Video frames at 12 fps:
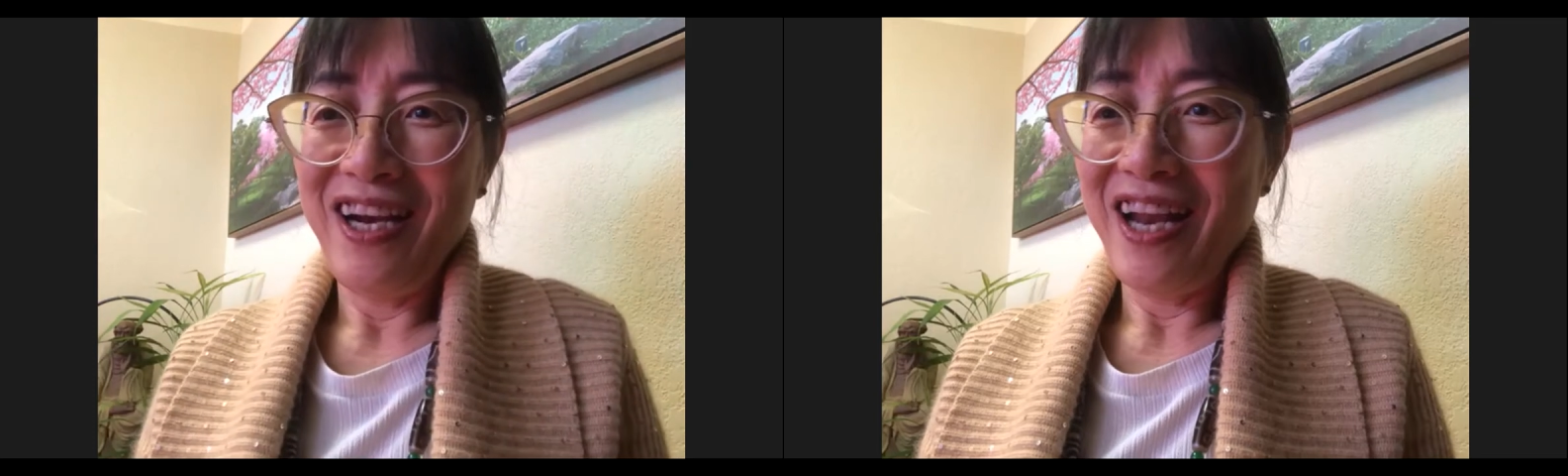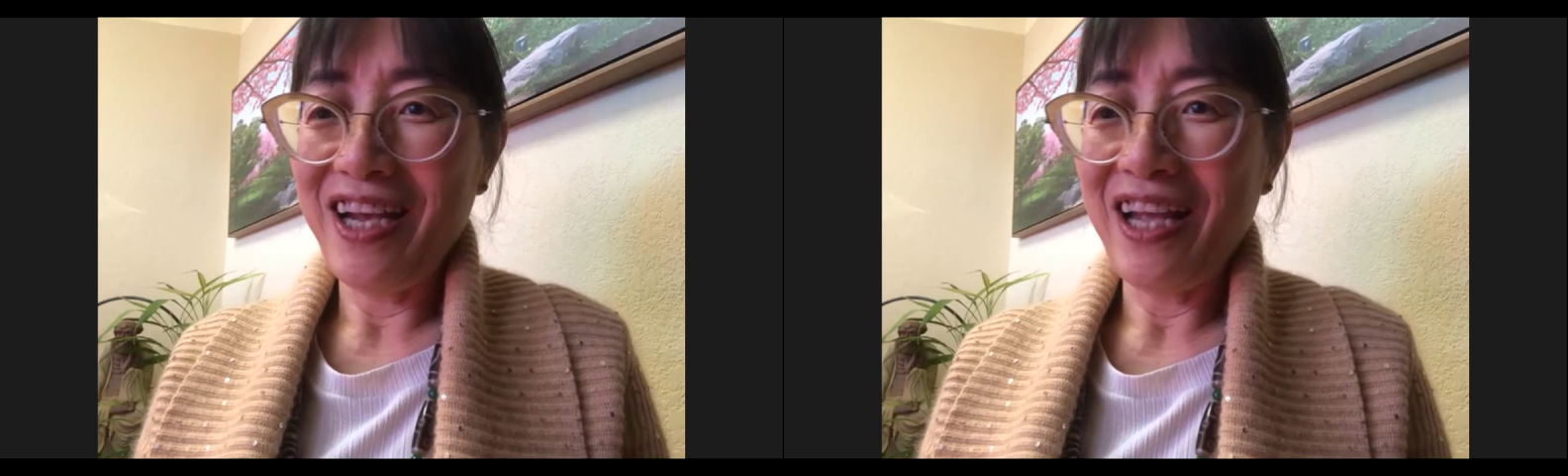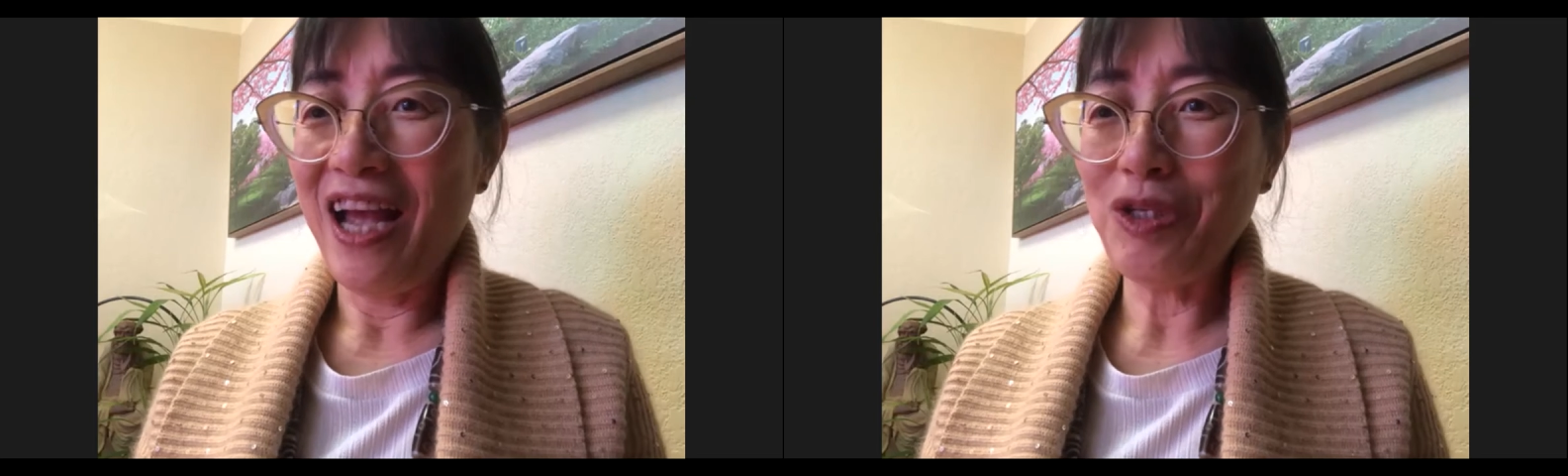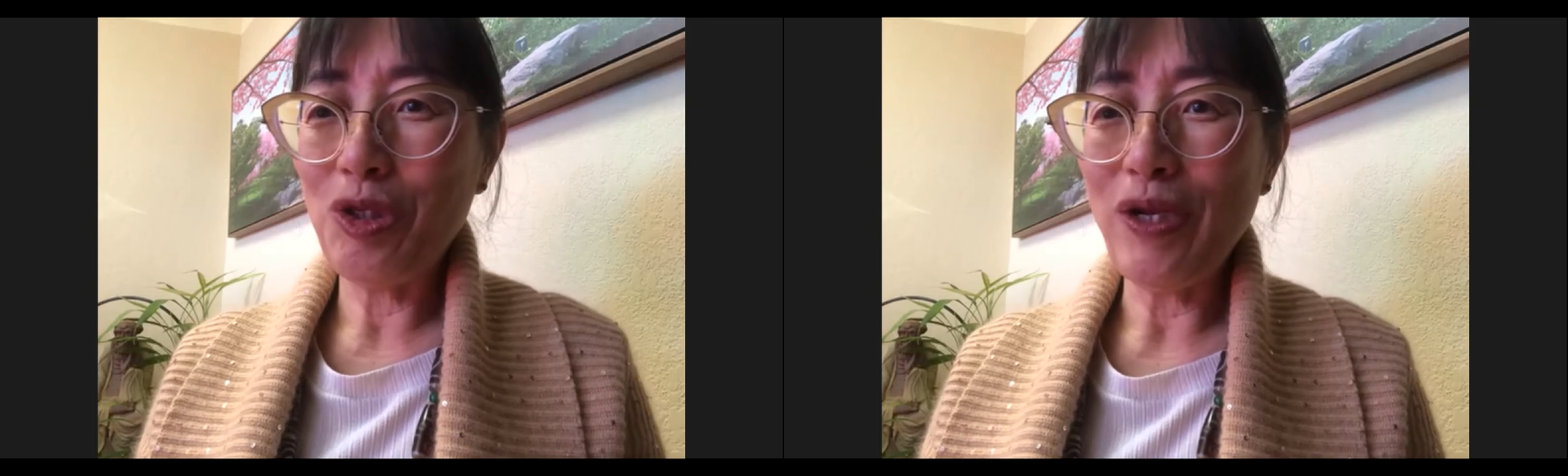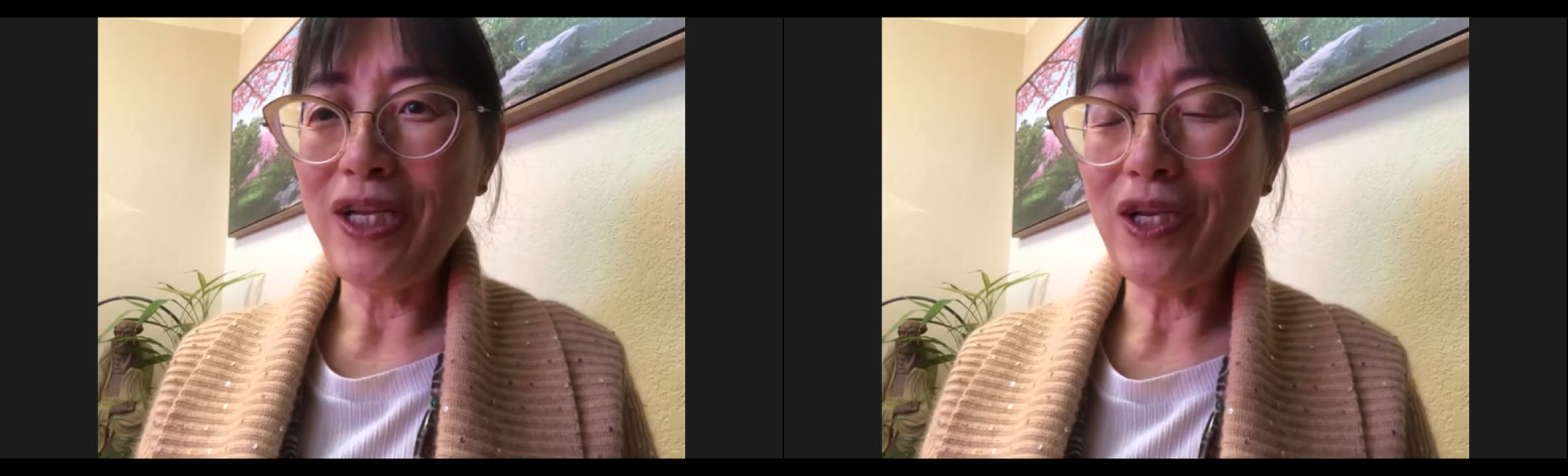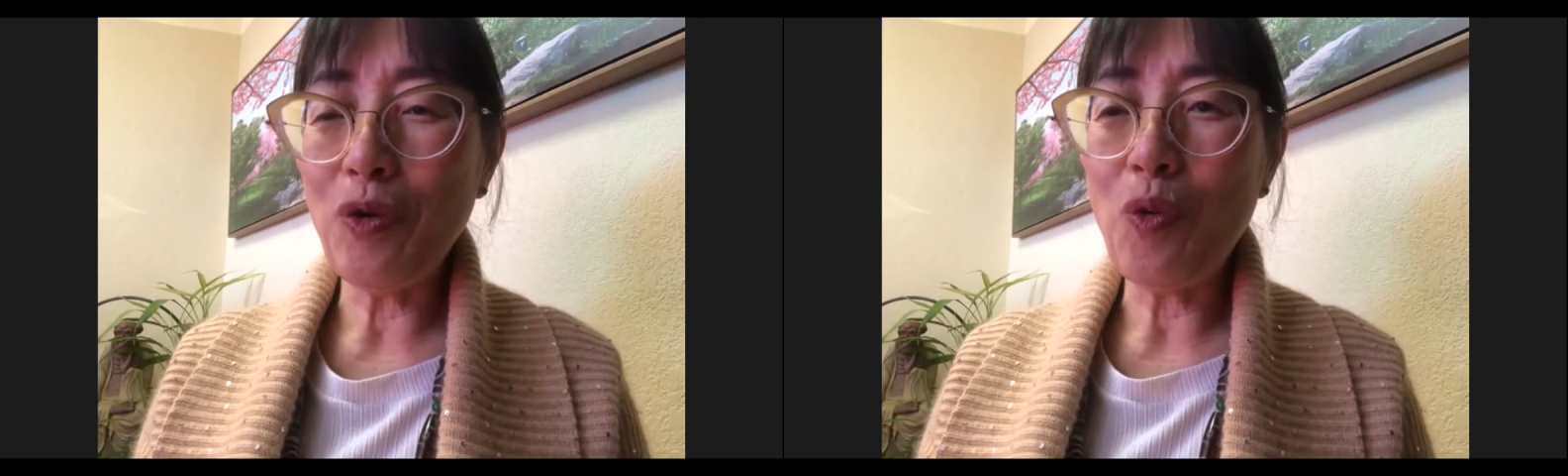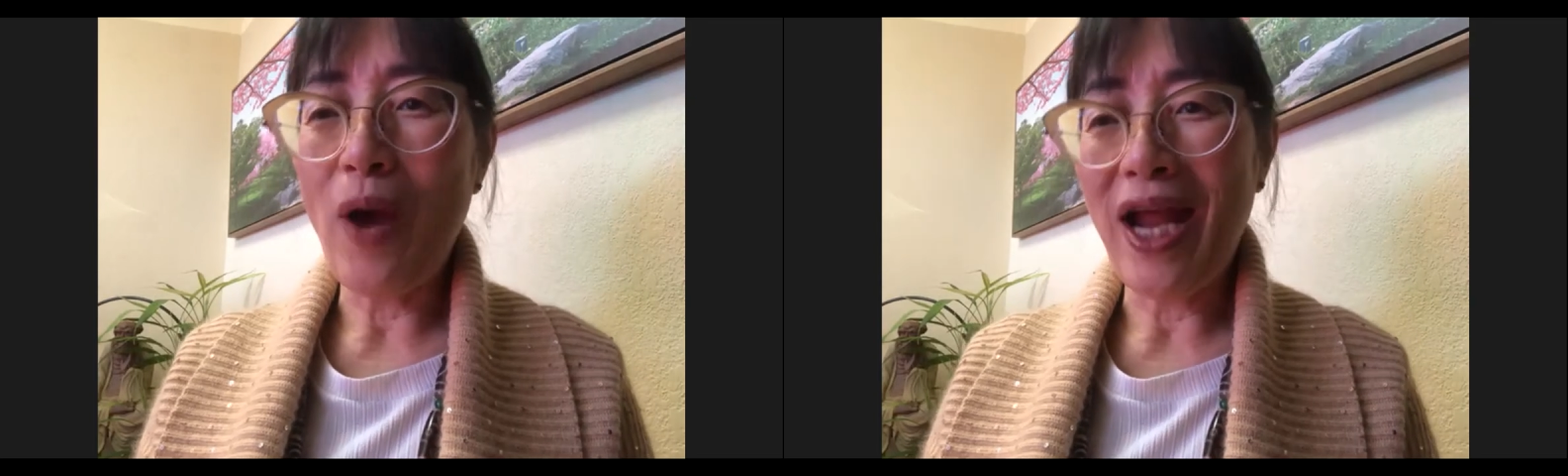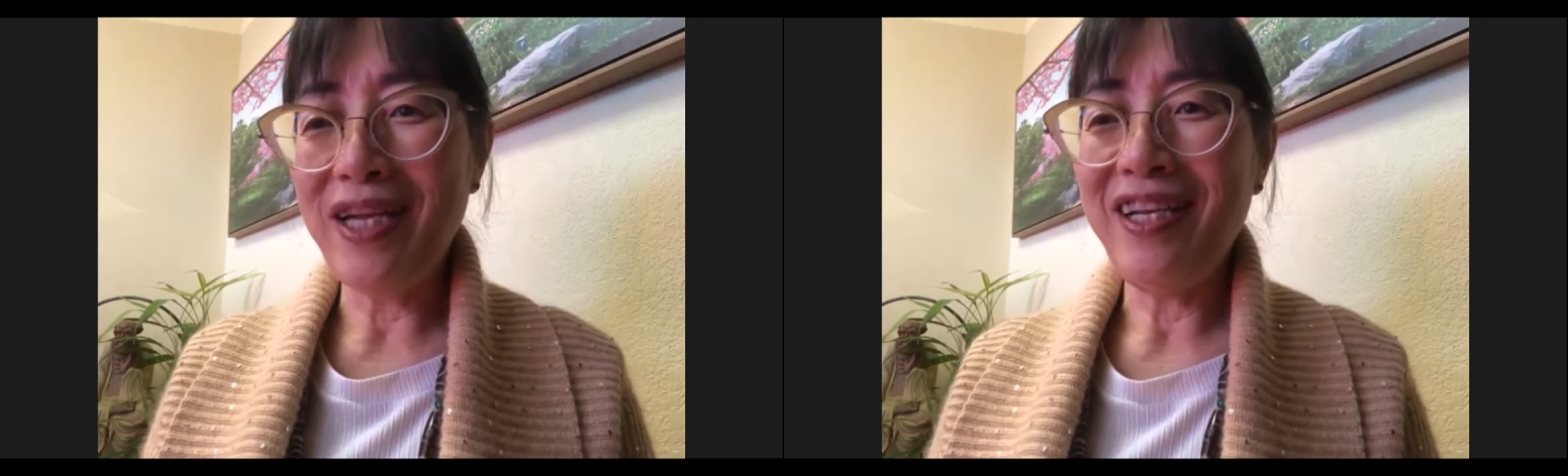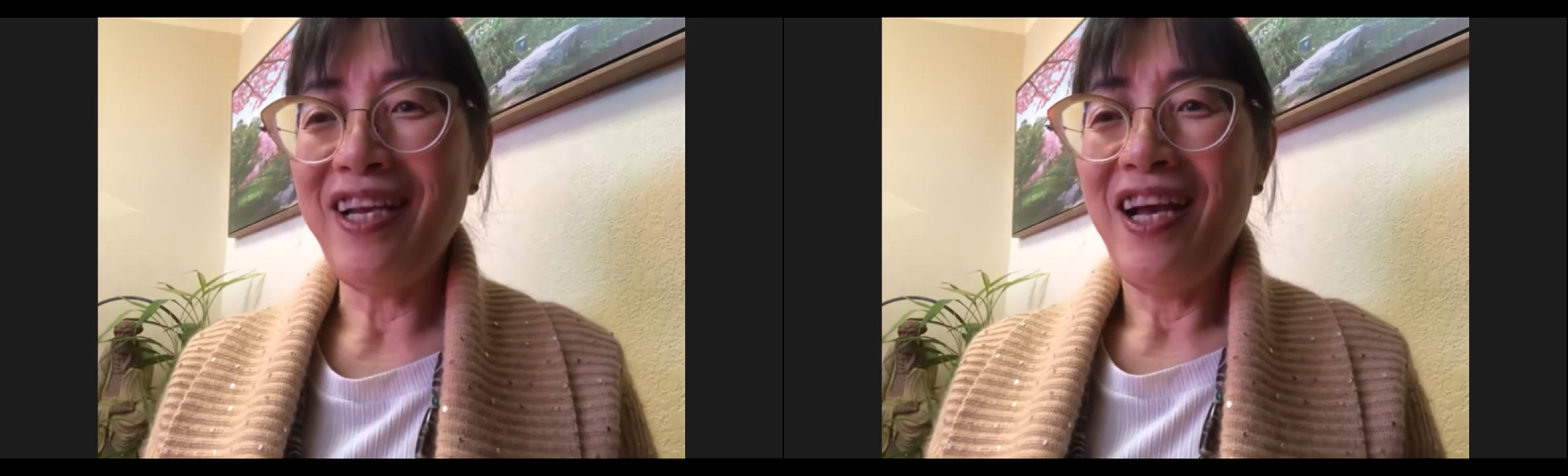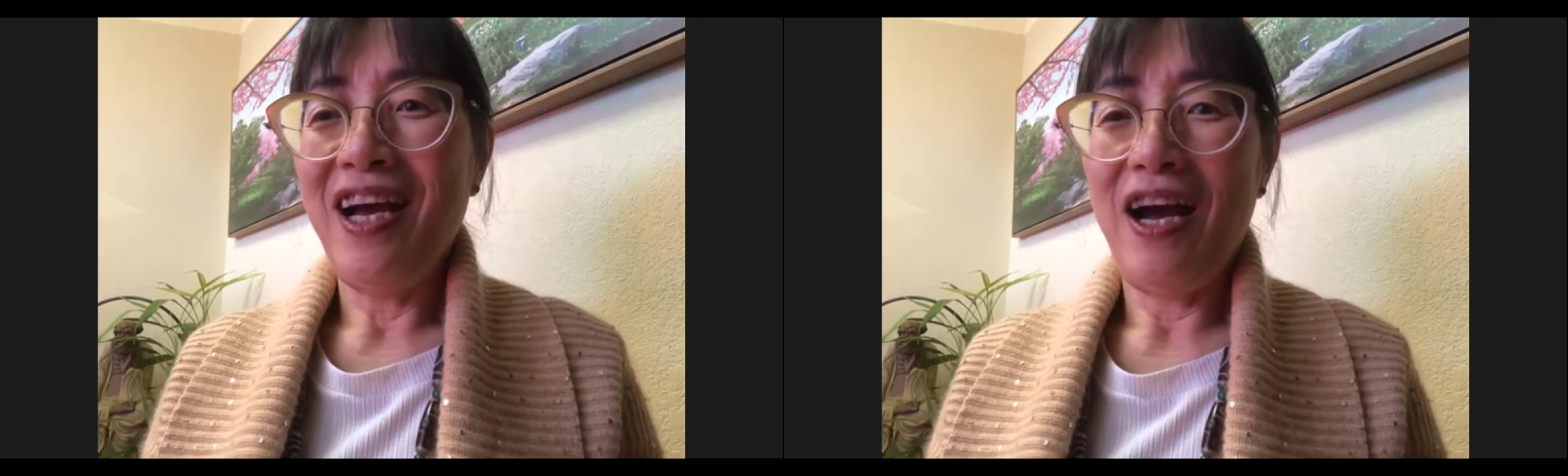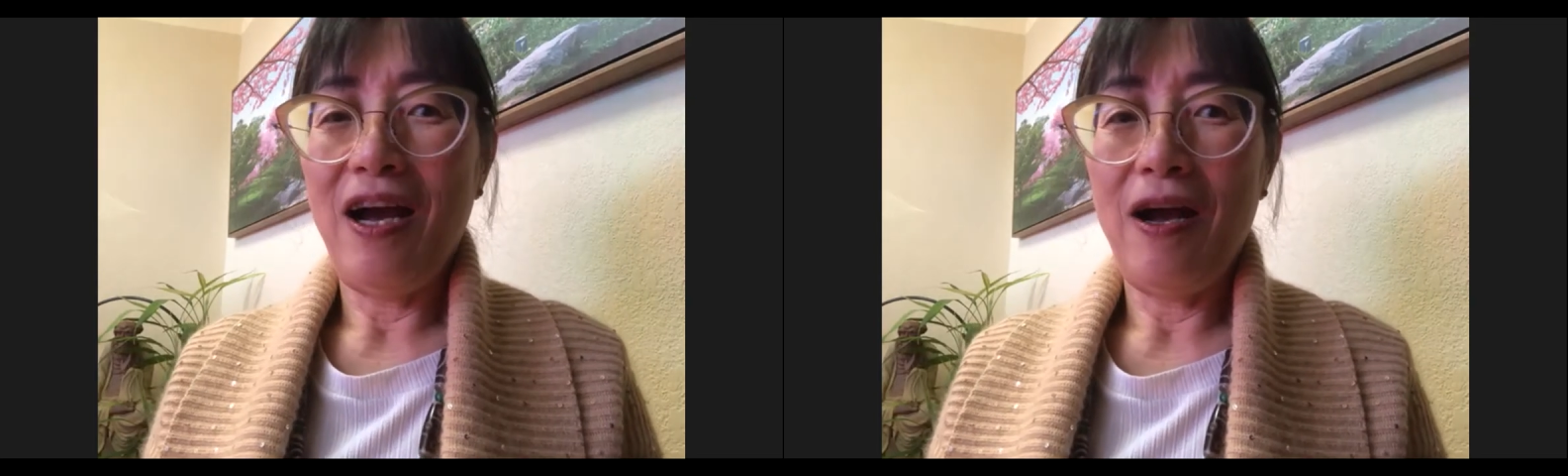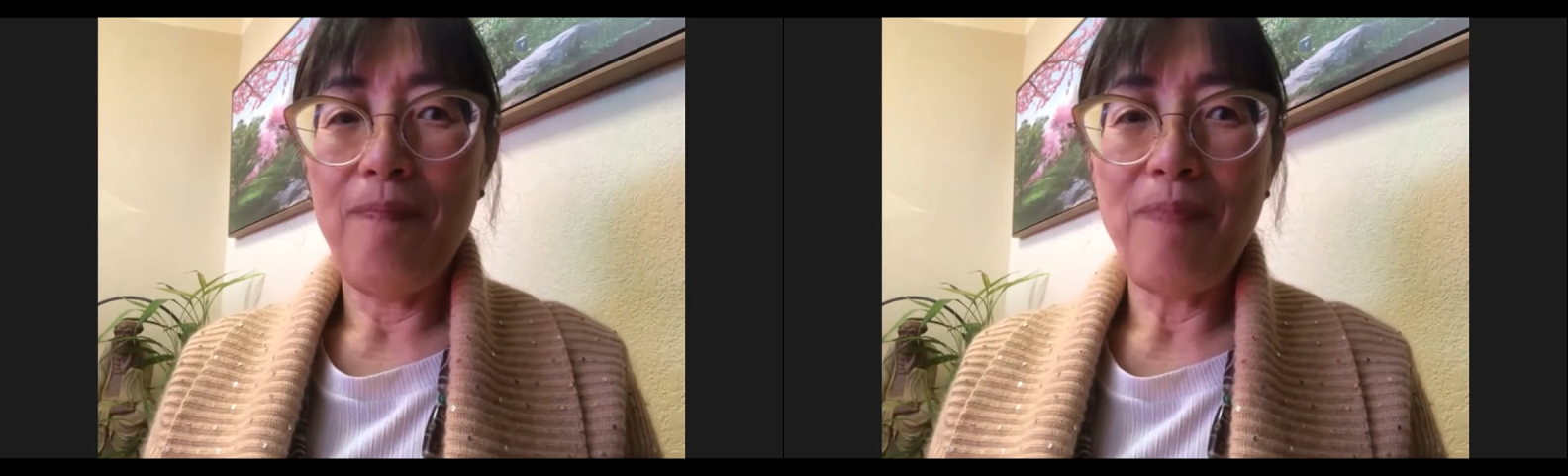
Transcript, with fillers: Like I treated the one uh,